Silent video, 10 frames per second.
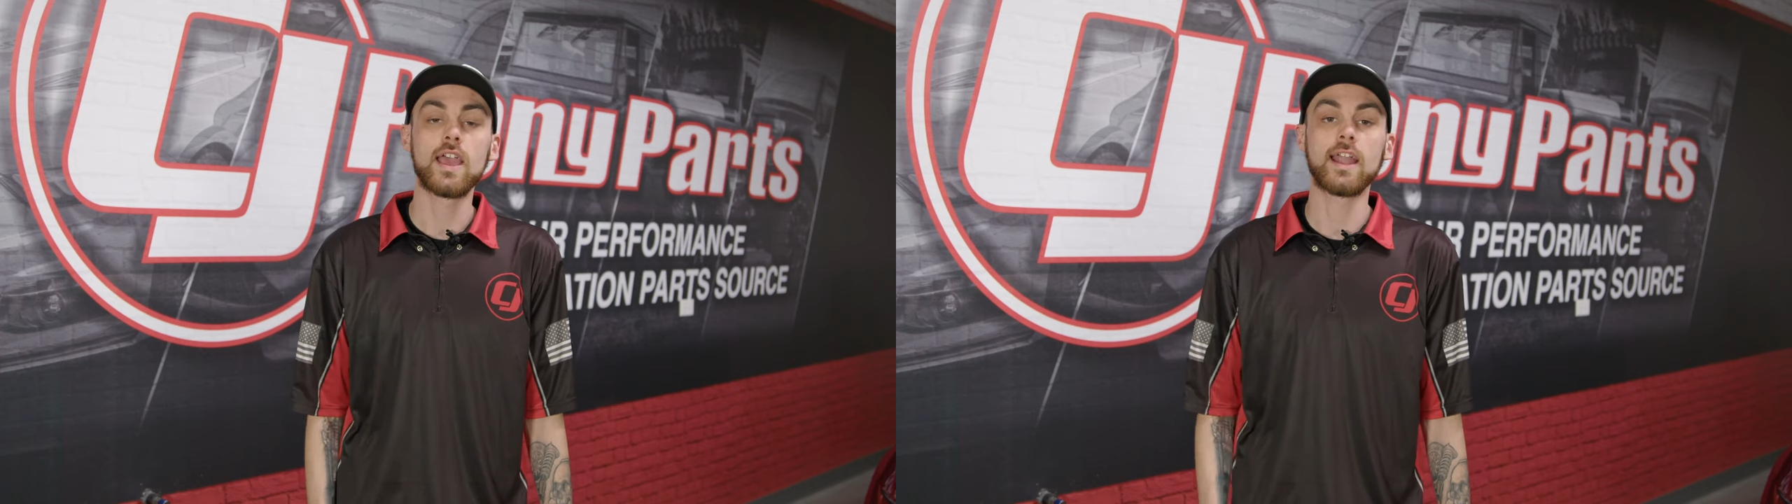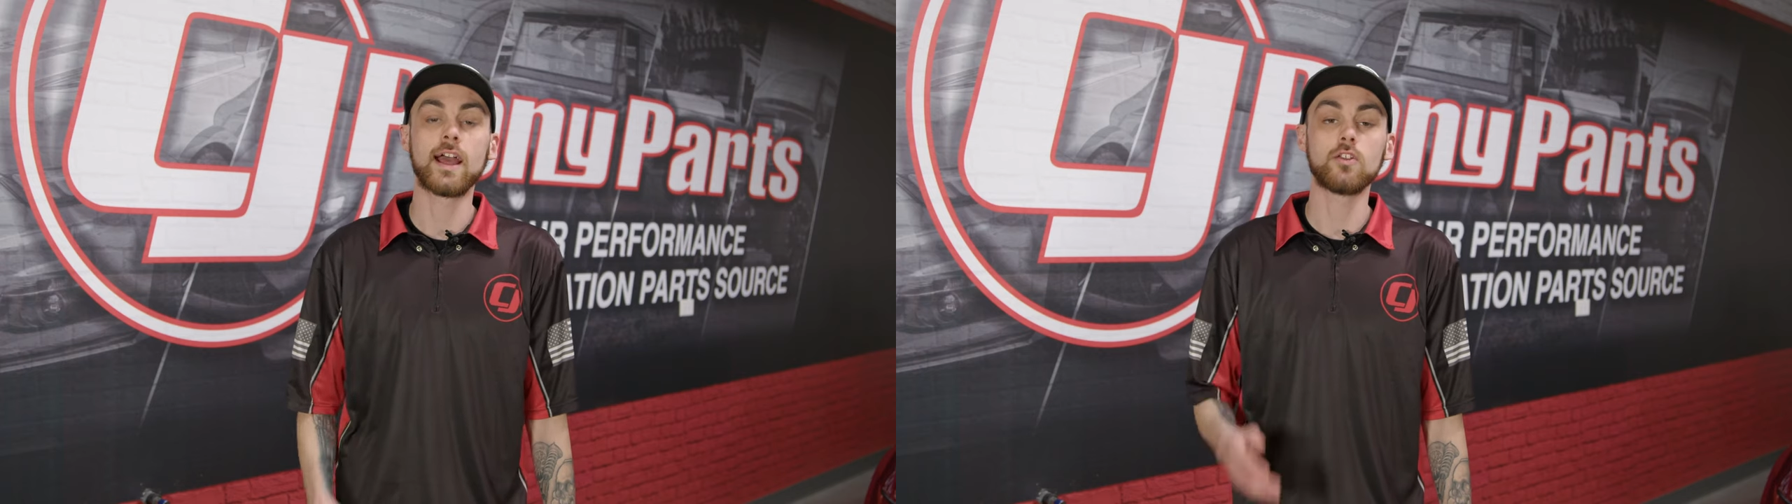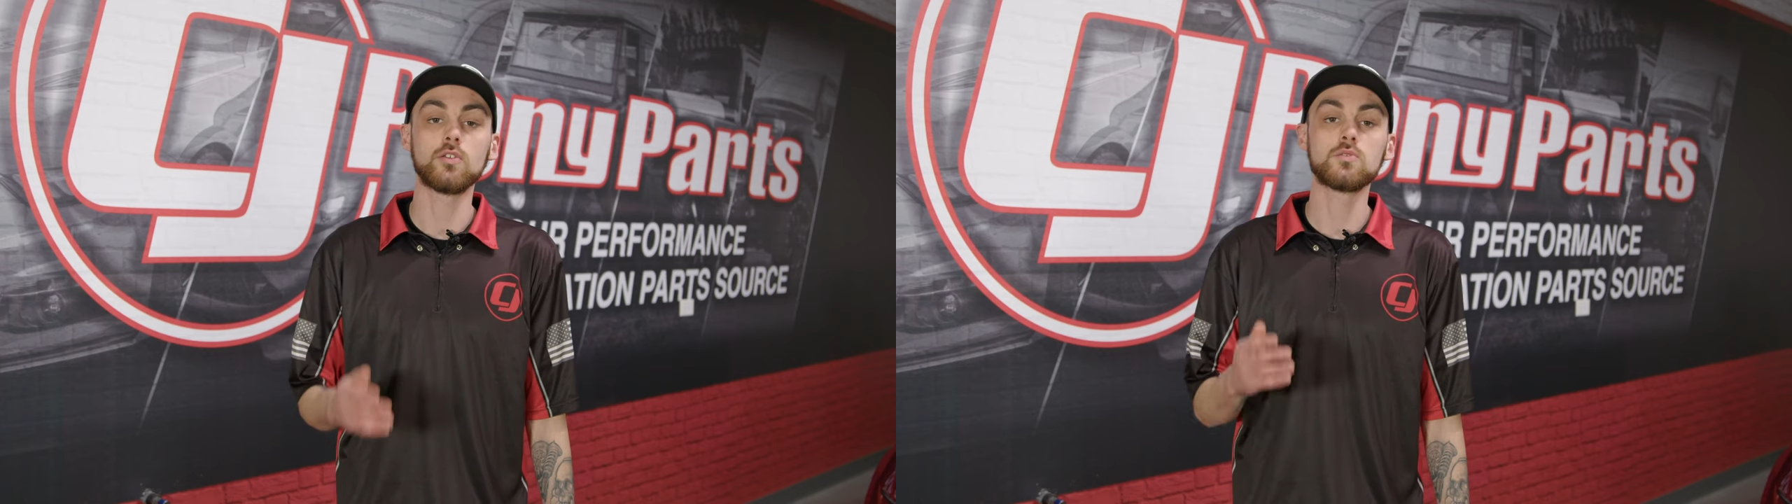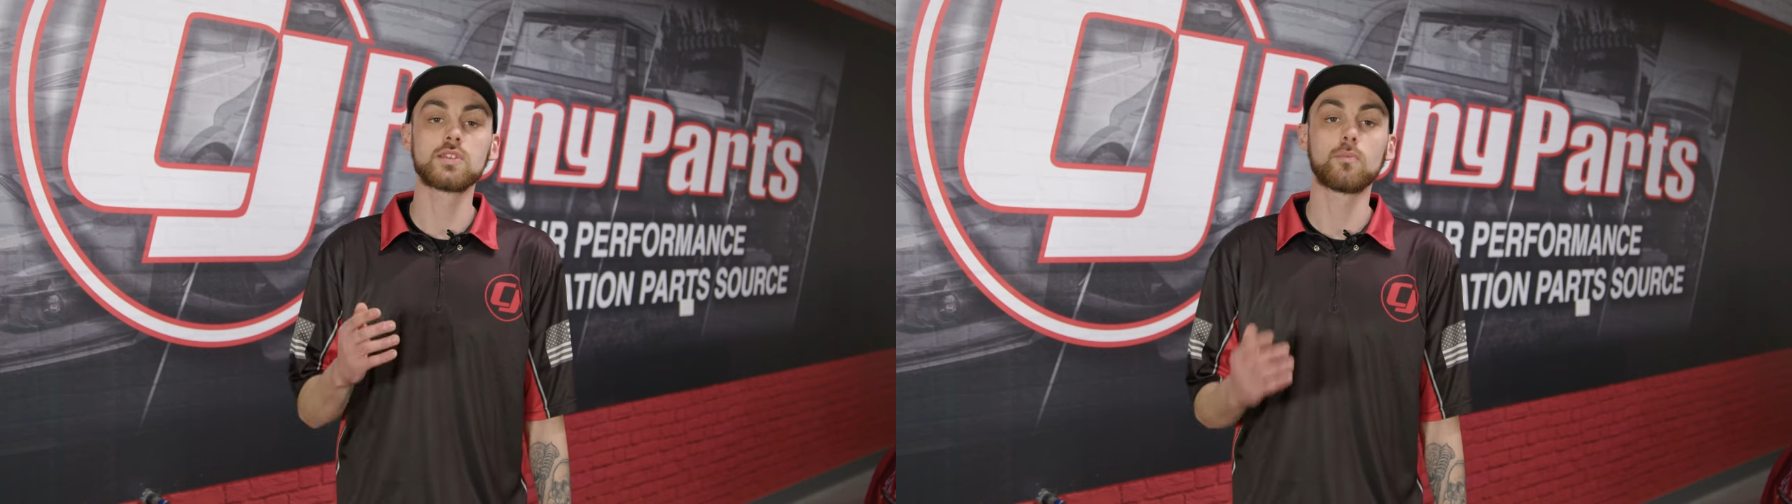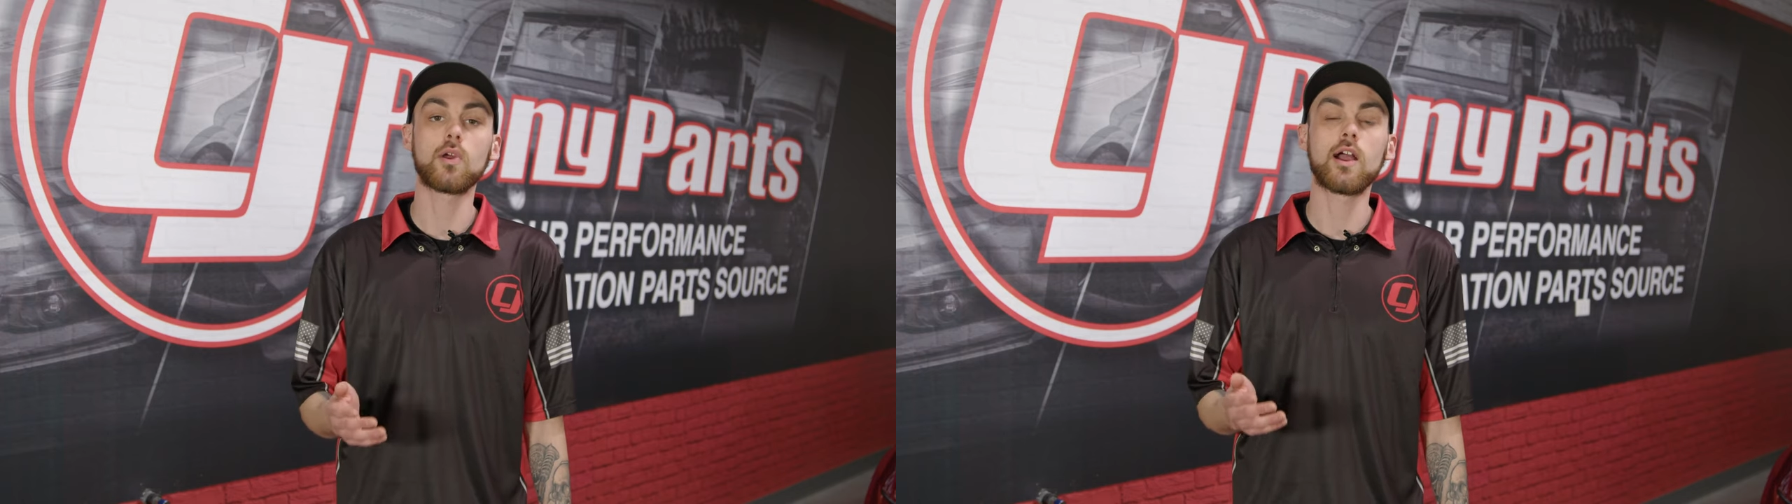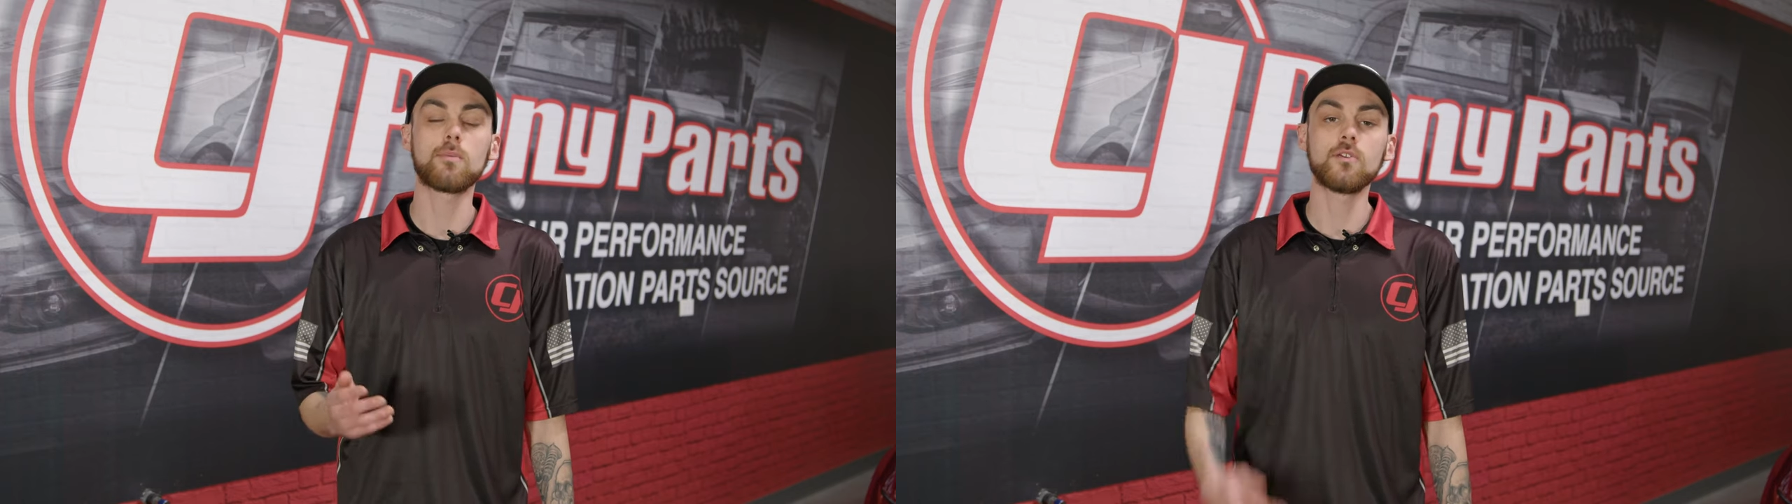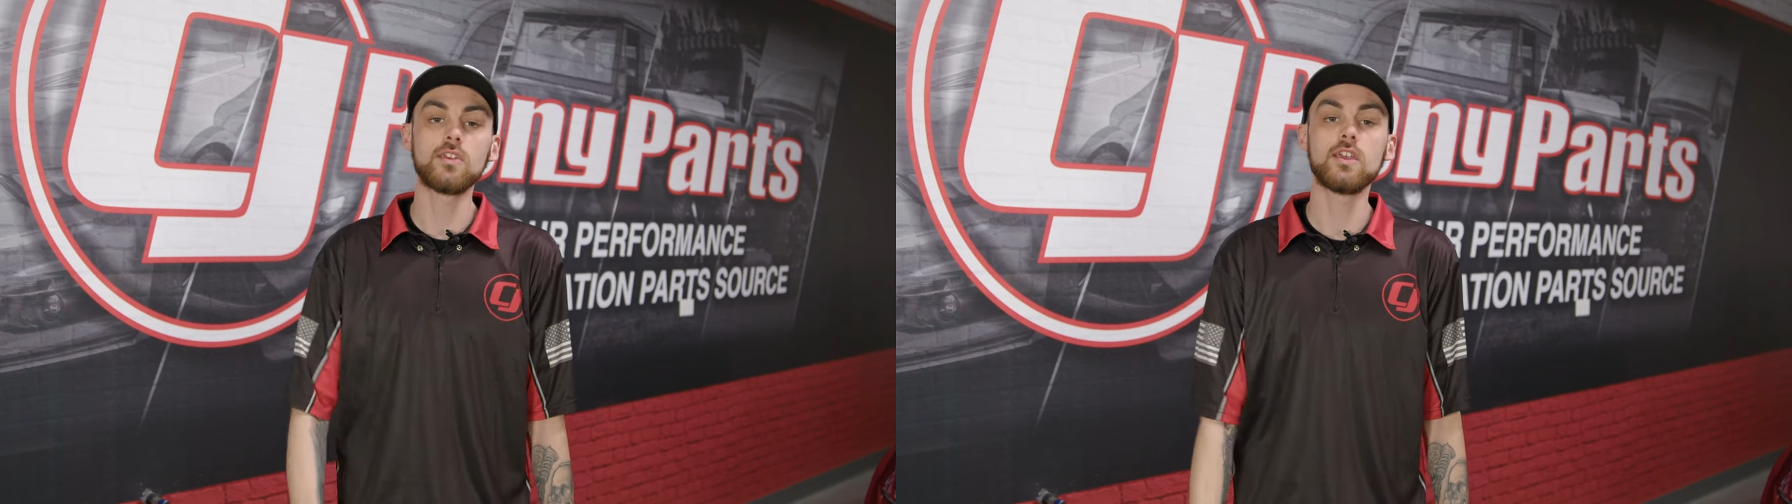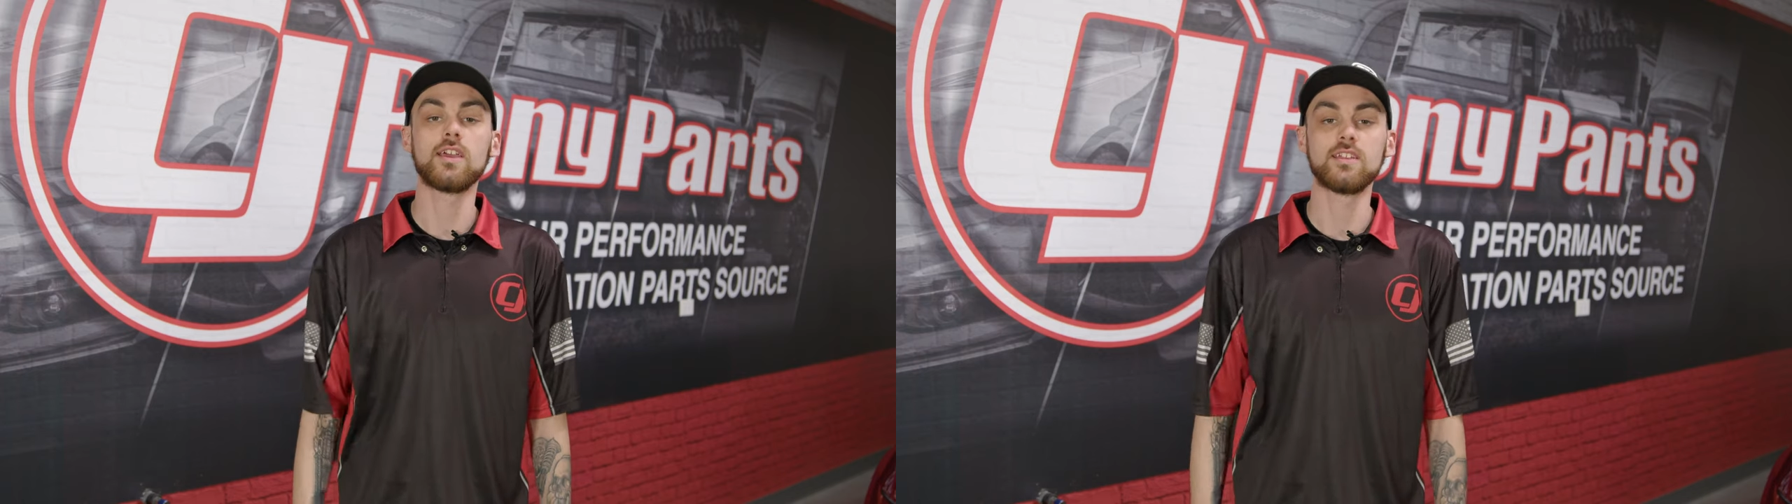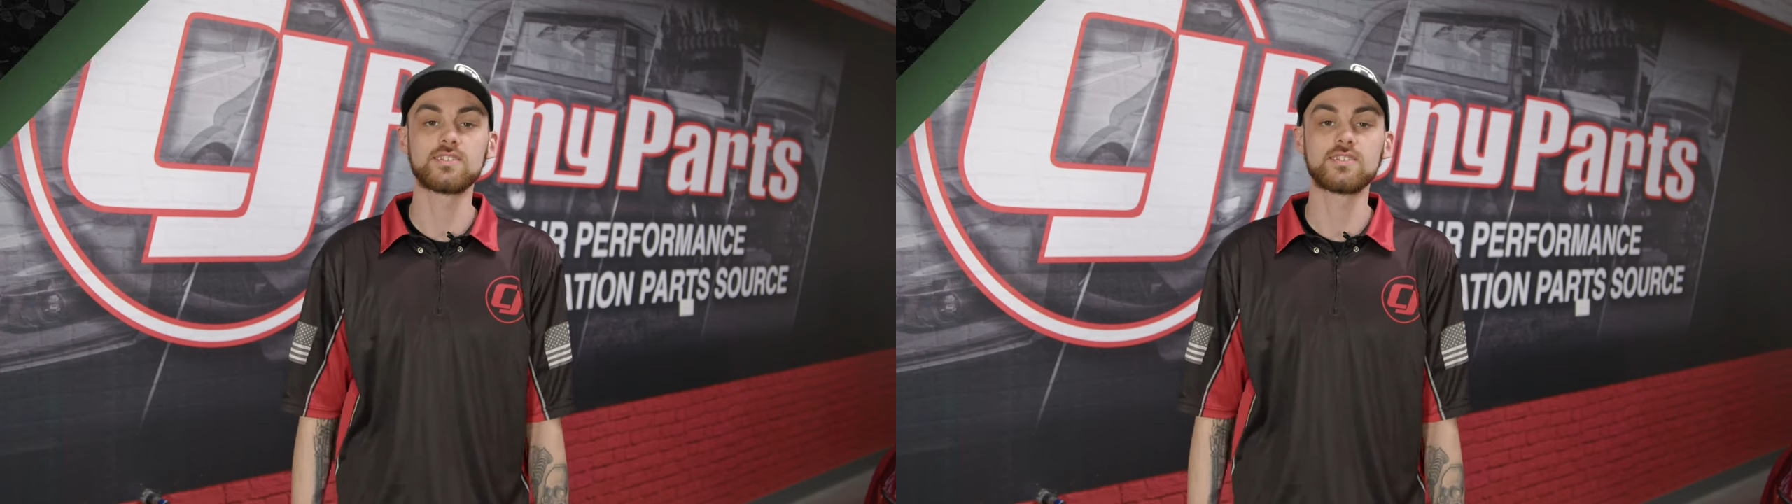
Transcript: and how to use them properly and